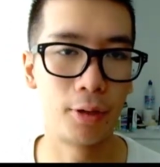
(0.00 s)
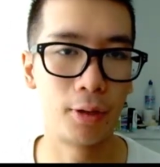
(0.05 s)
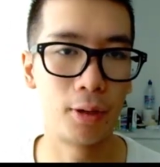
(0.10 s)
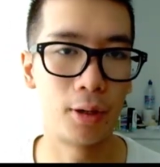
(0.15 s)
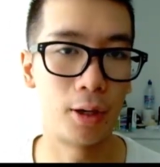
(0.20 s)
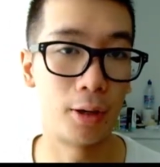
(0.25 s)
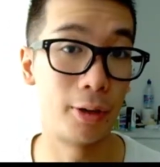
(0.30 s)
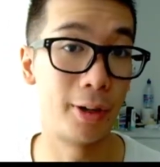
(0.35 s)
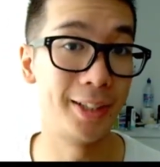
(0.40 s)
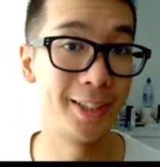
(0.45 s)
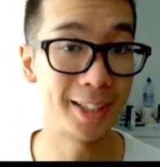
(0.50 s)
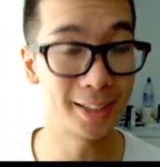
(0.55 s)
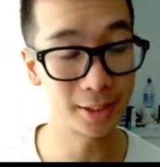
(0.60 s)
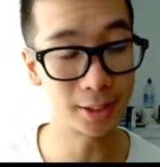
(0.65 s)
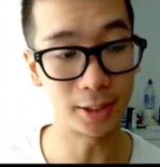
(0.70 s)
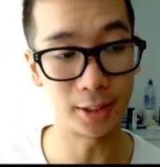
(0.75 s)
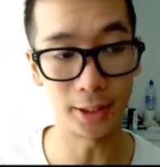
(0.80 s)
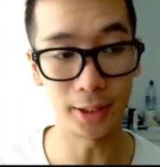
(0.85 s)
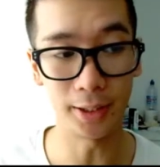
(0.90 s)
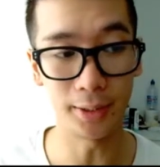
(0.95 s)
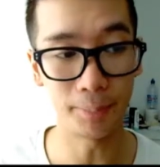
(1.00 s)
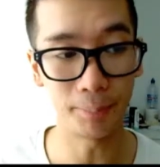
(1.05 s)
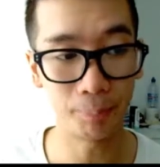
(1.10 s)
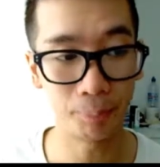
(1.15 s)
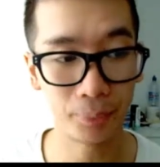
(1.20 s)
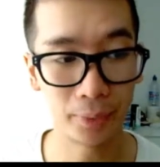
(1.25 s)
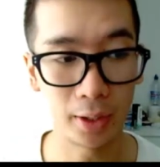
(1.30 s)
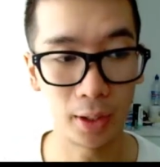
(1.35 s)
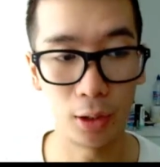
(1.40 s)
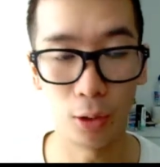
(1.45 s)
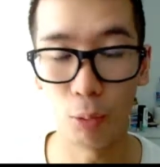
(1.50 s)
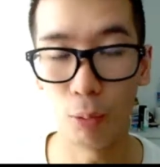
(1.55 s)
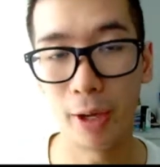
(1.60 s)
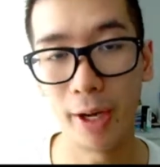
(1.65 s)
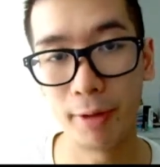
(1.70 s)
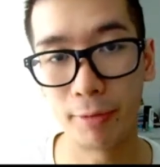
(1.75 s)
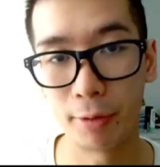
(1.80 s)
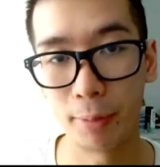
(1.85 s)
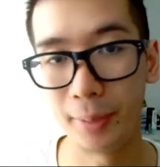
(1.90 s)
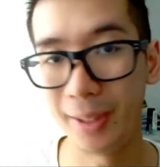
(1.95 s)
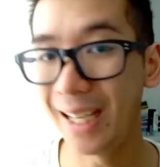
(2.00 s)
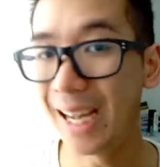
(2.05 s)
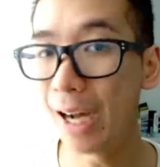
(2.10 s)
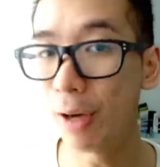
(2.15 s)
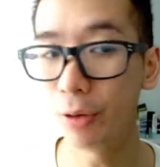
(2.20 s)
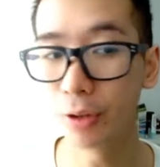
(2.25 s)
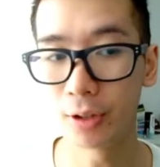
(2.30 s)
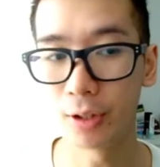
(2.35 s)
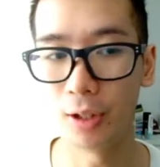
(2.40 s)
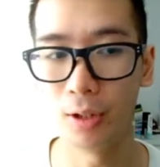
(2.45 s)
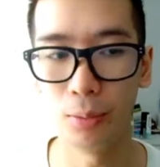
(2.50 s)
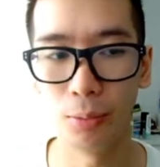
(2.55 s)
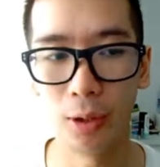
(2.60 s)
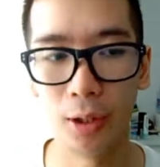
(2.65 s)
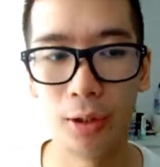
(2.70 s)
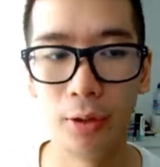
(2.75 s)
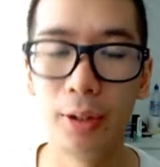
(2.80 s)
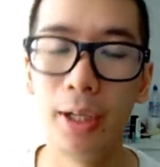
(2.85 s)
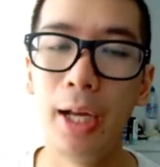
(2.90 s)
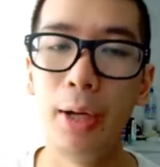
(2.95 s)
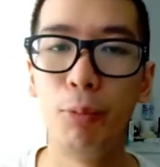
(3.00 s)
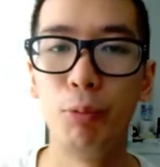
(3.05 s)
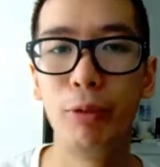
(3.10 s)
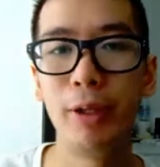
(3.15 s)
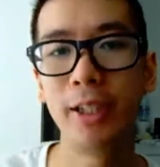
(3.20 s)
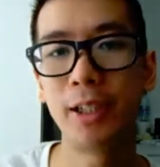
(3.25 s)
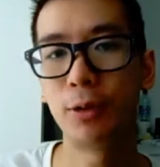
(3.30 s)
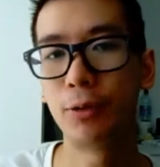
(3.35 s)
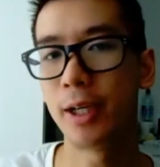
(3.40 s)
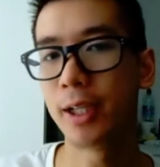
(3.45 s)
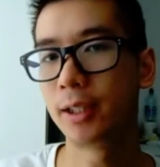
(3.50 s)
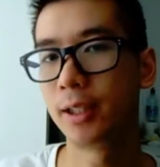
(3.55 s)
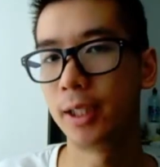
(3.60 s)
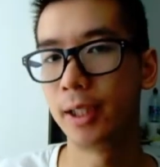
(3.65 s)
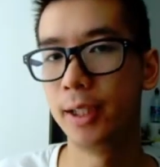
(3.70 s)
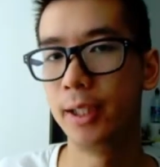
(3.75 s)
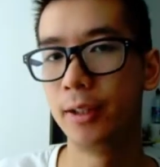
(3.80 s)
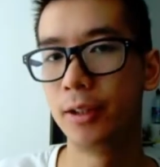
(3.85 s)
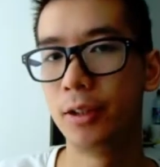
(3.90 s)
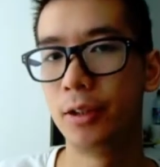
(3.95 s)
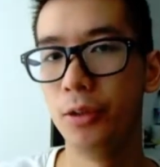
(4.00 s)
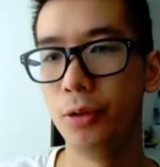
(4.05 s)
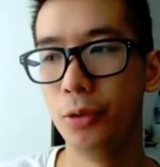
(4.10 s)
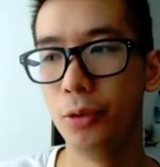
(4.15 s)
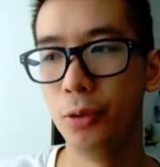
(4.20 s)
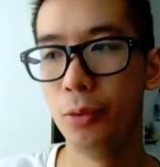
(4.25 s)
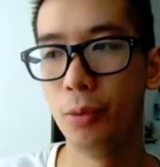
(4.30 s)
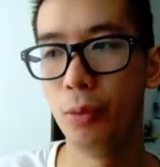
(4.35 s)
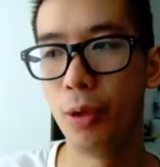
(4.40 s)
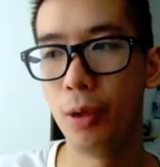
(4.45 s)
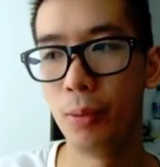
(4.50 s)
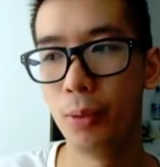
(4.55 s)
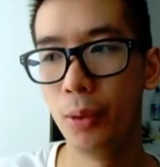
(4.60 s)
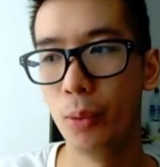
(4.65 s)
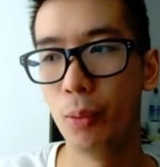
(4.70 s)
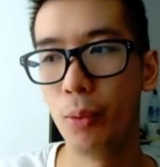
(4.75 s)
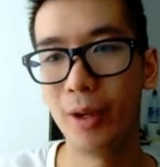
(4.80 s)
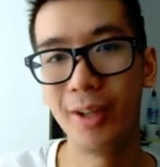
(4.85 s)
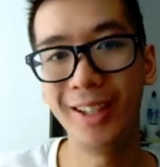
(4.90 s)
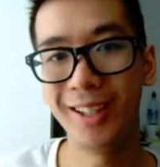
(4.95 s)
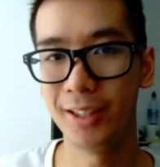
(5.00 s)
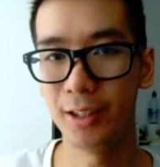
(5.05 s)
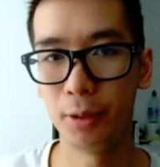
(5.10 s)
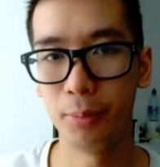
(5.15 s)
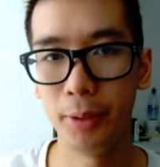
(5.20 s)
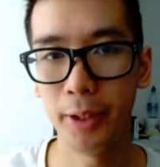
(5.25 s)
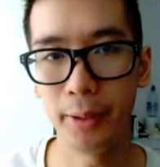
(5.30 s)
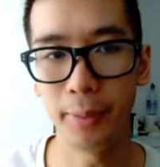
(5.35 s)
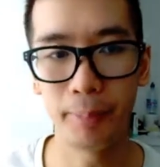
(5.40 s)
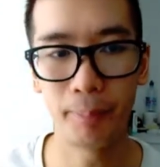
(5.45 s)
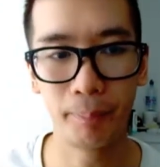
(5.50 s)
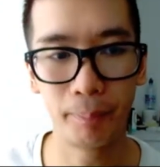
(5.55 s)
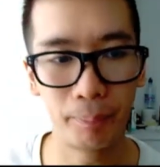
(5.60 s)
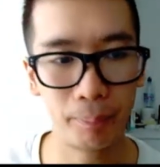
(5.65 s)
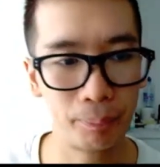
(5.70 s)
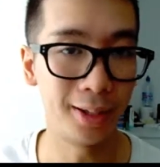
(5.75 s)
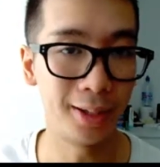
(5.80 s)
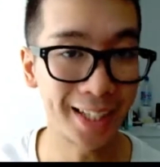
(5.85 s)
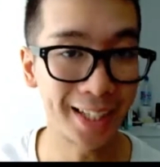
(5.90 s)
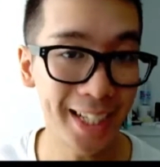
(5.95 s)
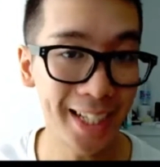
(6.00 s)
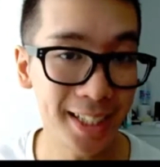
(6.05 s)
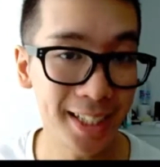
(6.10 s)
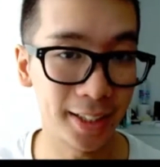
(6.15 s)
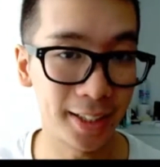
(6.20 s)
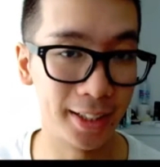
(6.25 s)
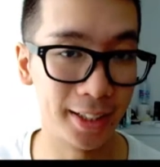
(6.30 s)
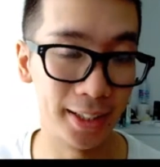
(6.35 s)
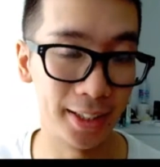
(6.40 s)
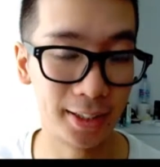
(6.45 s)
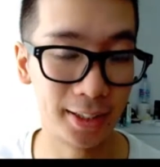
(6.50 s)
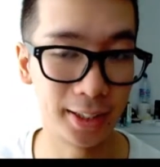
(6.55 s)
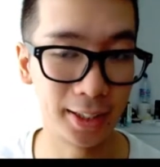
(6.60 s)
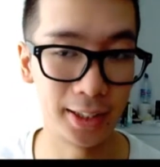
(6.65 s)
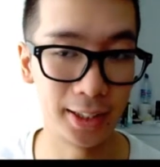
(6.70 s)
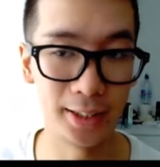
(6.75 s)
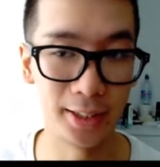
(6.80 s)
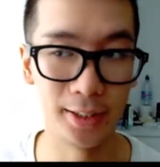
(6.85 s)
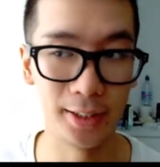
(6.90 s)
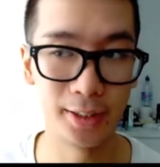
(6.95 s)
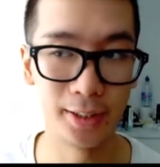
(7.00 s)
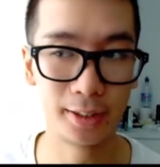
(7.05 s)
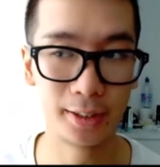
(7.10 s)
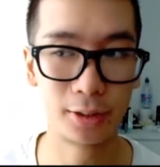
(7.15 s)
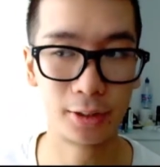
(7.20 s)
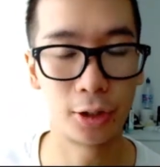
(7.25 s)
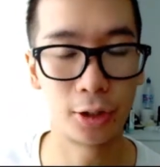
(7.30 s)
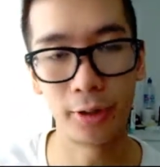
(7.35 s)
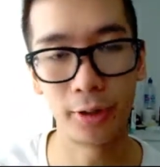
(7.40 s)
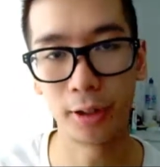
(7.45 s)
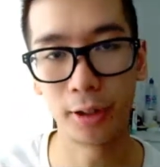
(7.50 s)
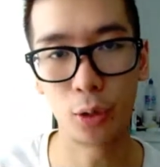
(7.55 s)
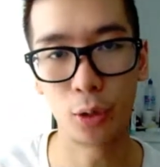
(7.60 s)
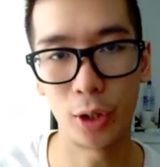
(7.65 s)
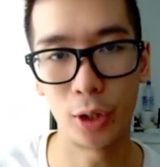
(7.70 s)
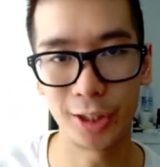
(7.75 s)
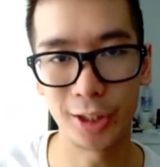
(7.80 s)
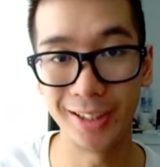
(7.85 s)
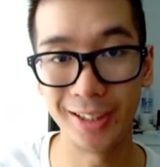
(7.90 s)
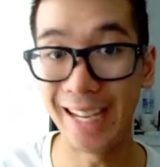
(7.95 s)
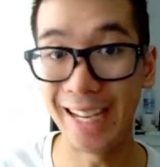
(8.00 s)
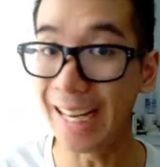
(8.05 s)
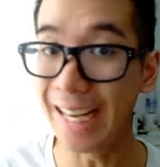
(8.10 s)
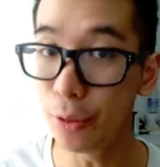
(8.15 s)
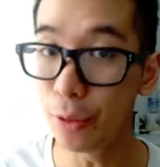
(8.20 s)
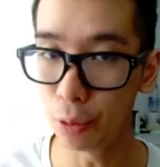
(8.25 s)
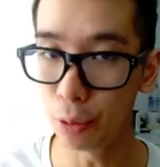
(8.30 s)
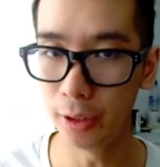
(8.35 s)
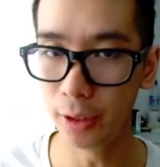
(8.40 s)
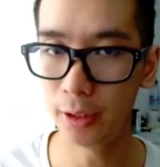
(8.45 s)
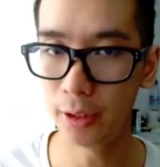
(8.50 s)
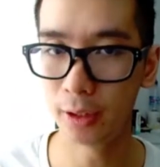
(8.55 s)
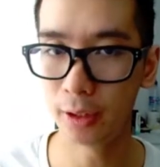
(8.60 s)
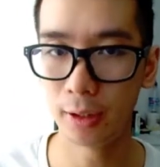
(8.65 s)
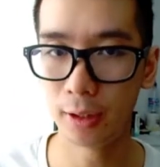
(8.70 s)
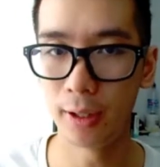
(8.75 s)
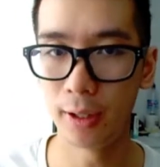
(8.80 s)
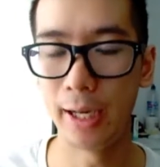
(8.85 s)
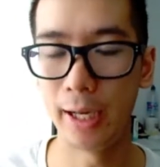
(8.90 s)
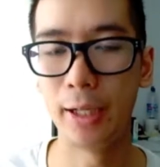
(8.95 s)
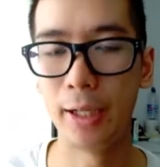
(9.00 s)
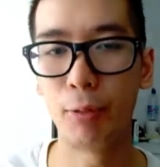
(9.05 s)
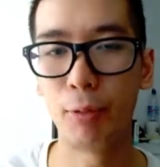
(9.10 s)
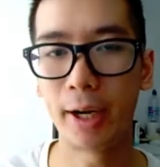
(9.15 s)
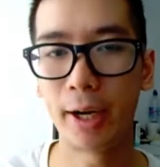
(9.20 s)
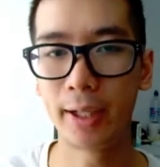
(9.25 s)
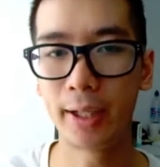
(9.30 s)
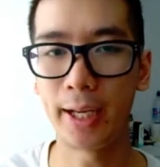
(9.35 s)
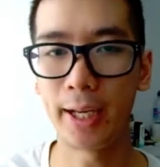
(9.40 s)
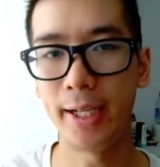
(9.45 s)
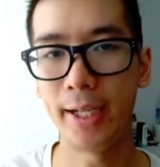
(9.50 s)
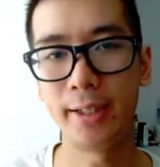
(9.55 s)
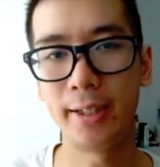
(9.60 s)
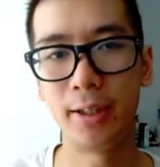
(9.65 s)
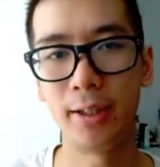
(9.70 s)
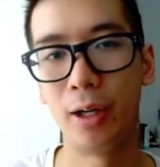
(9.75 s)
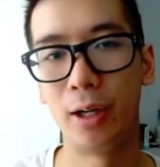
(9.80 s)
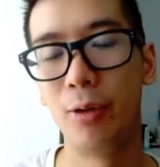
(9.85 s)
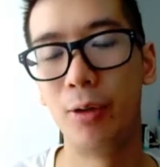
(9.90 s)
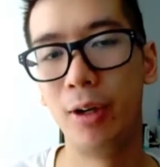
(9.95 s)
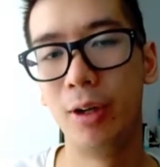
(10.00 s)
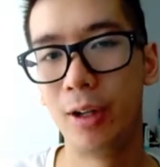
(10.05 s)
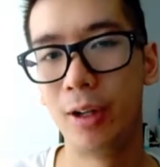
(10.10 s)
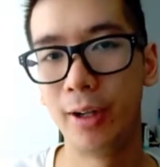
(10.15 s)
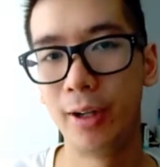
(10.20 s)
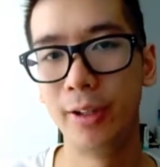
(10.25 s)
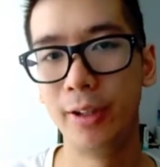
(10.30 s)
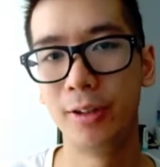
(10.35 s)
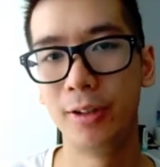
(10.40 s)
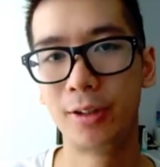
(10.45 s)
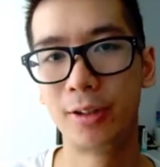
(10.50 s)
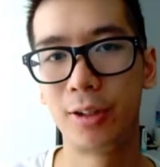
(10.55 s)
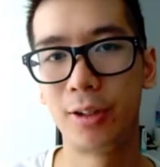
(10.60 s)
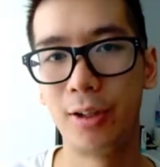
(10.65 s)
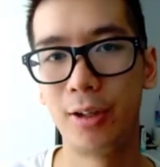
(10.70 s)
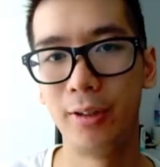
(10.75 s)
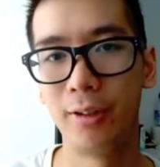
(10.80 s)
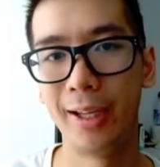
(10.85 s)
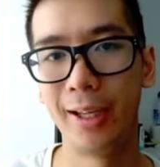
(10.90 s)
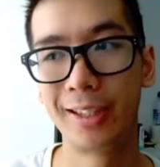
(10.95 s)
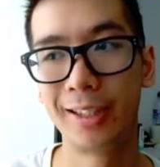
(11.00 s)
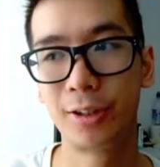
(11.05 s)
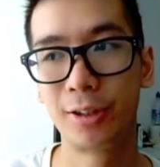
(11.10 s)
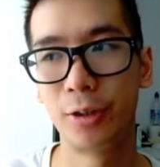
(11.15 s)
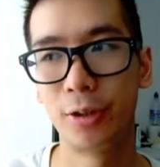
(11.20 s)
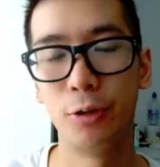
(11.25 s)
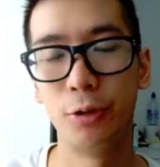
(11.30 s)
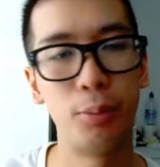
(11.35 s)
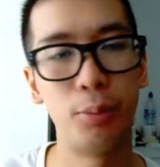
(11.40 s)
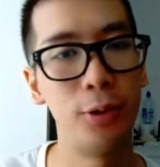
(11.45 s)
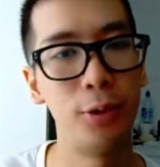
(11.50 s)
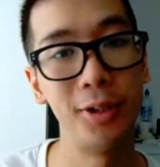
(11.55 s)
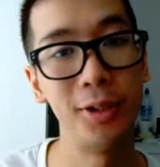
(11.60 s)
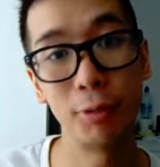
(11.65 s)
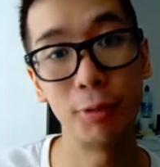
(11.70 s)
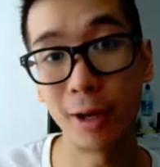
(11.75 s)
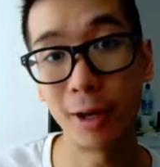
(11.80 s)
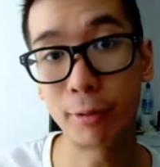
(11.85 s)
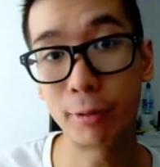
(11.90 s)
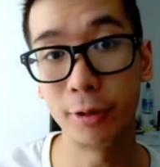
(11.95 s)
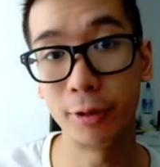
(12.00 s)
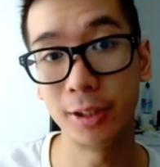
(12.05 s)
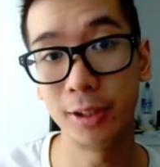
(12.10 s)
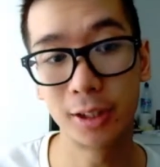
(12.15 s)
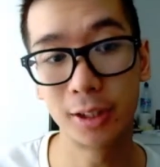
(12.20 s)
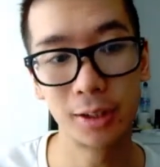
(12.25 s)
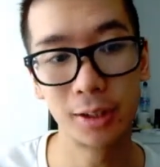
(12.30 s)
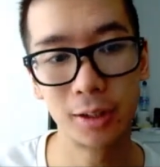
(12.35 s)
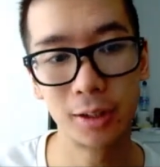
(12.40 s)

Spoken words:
our identity away from the outside world and redirecting it to what we want it to be. The key to this is turning the question inward and eradicating our reliance on external points of reference.